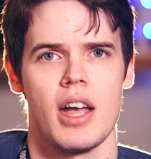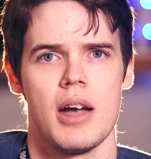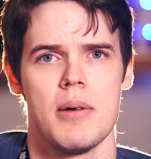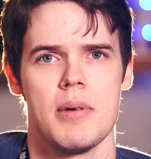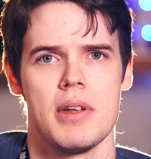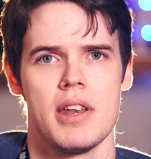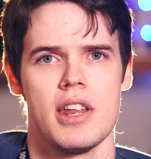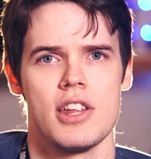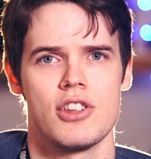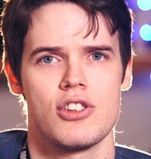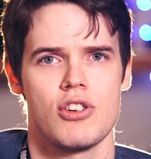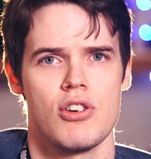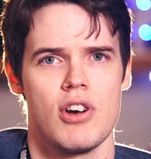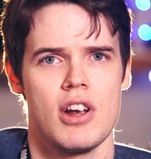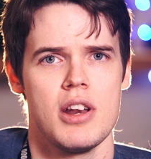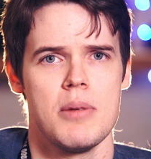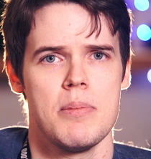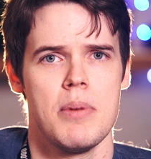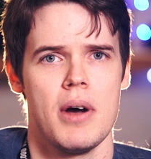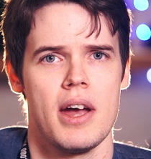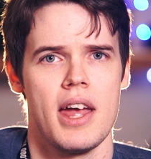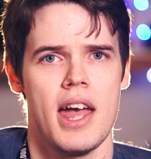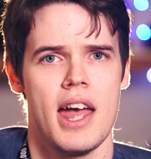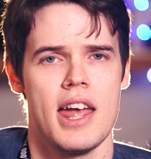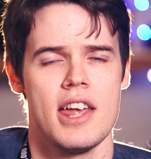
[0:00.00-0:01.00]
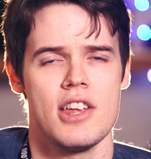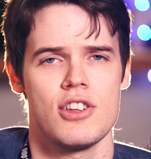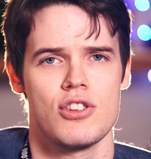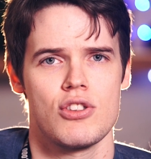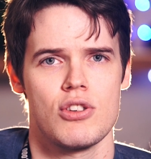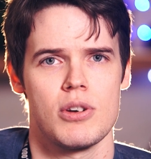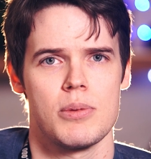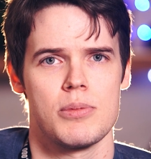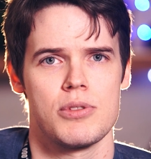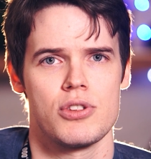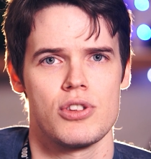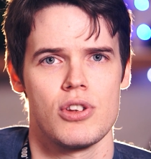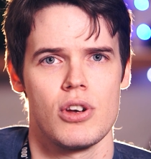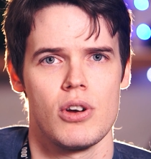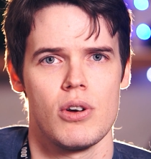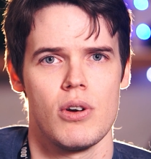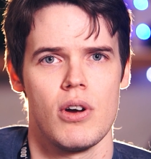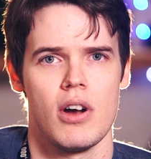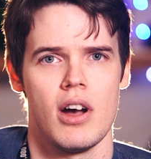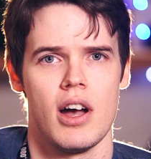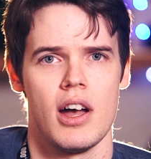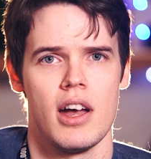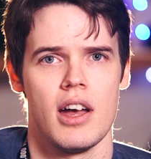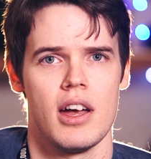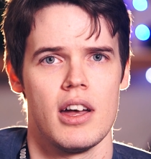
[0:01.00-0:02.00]
I mean, it's created by A-Script,
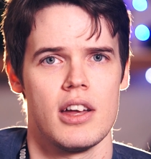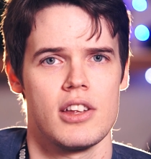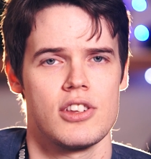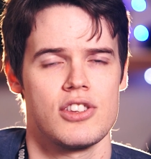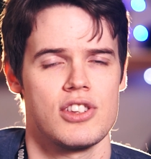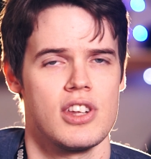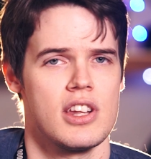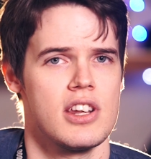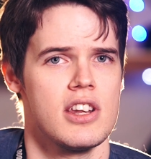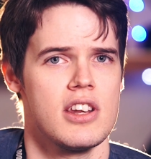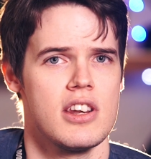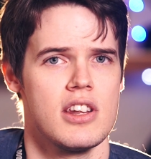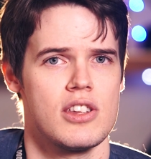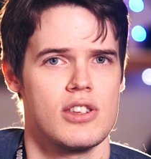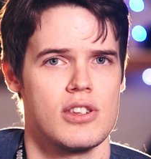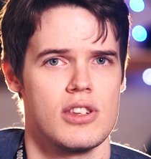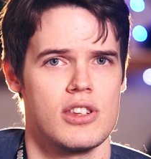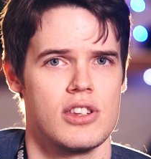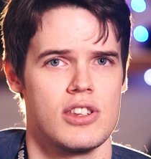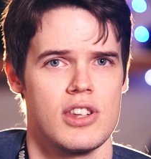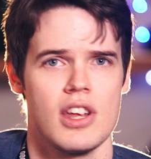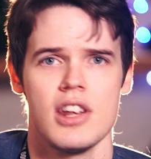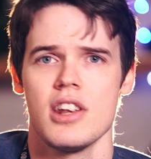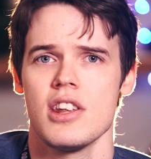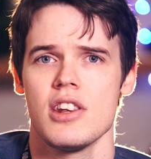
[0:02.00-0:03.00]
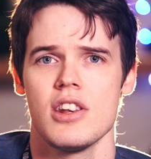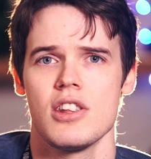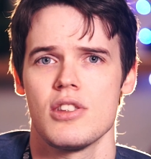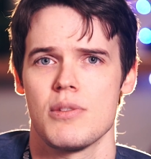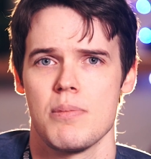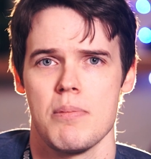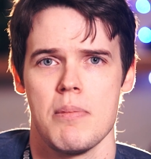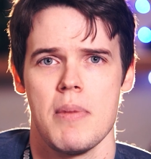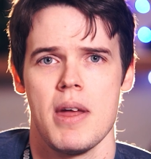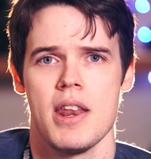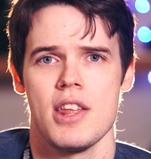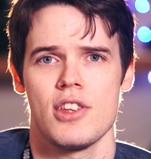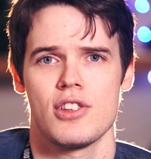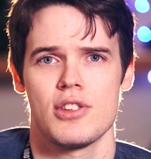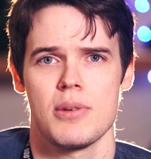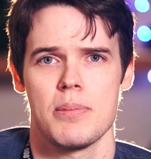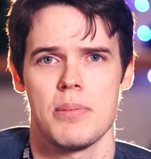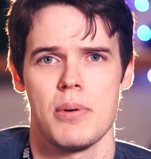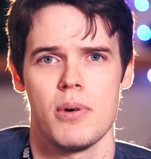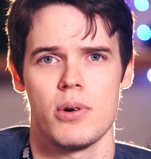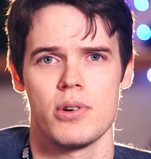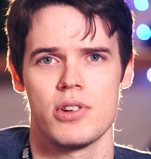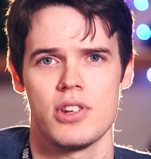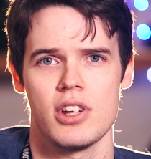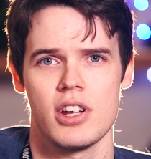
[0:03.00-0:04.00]
so uh, send, in as, send in as many
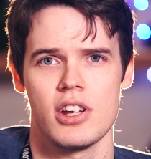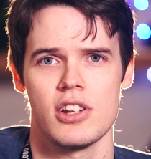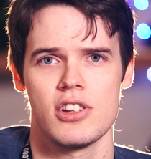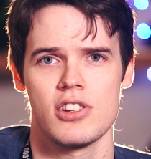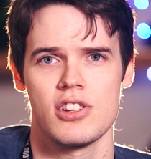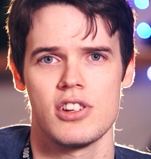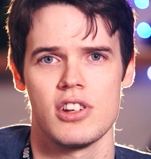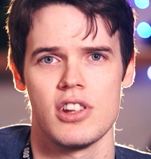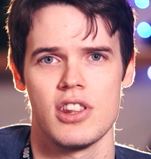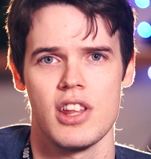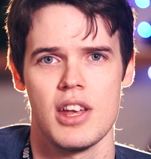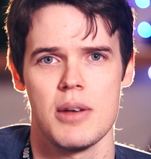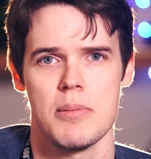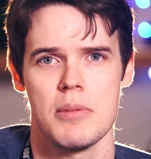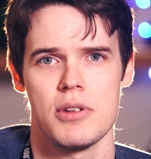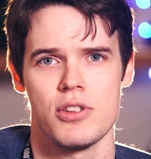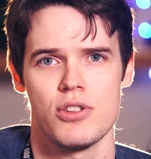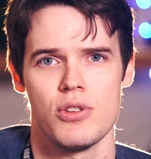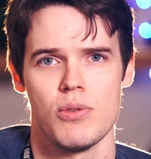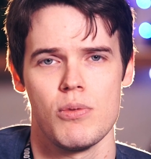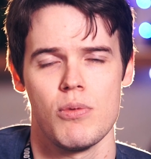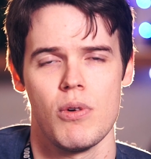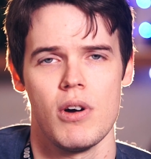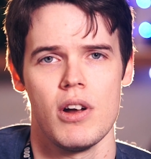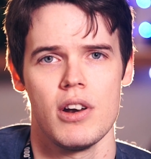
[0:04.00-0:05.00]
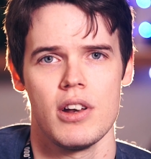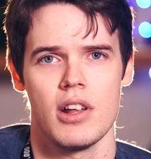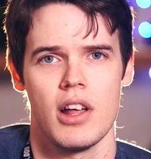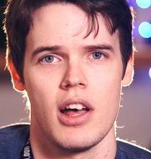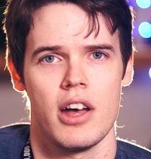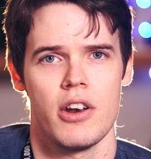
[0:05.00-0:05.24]
support tickets to them as you want.